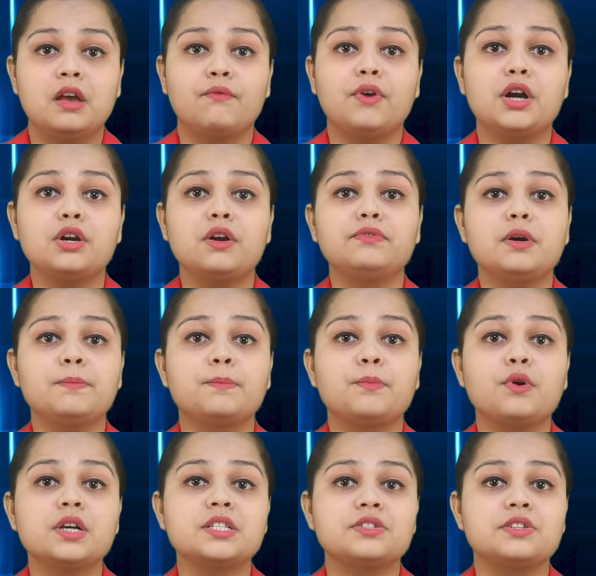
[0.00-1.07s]
one of the
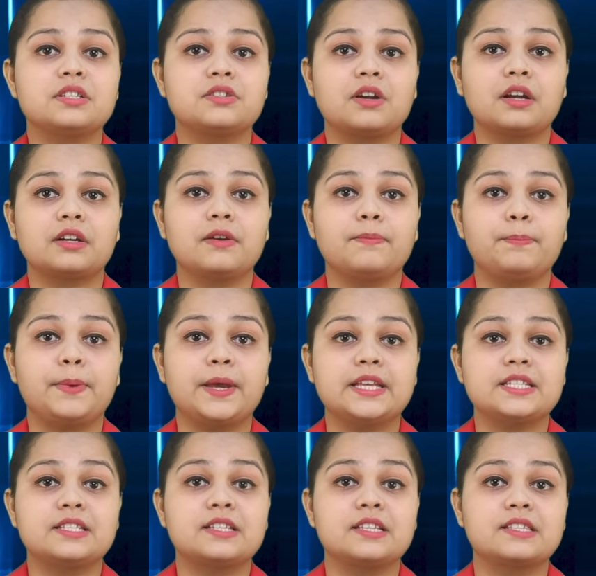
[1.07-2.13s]
most destructive
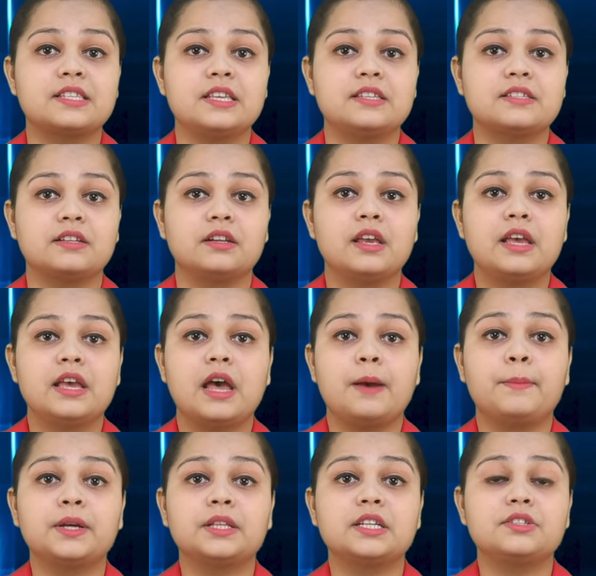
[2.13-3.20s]
pests this season.
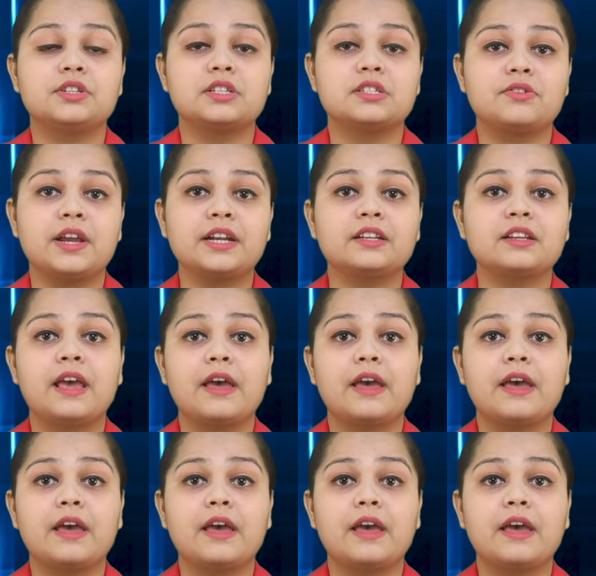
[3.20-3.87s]
Among the districts